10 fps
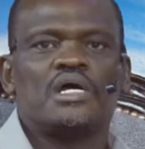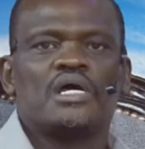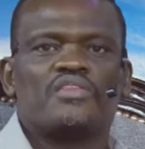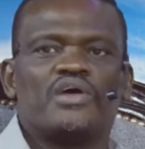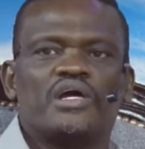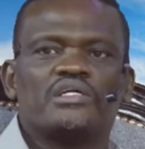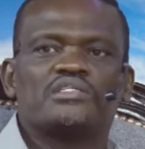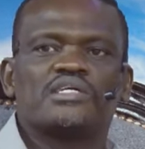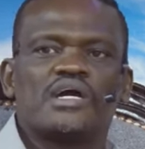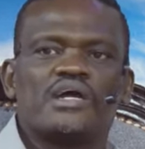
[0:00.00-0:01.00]
the
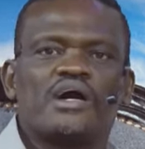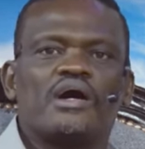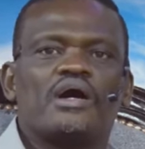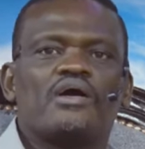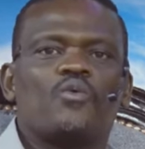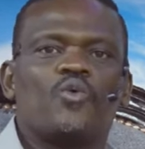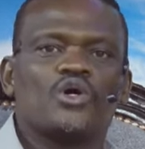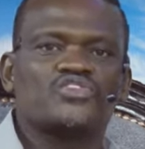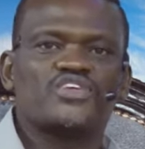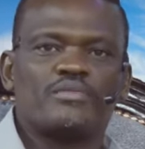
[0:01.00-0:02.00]
entire
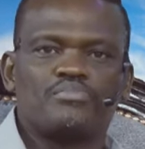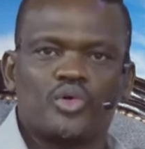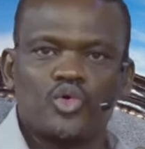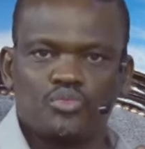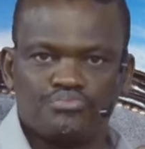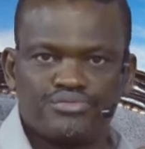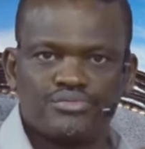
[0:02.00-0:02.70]
WhatsApp group,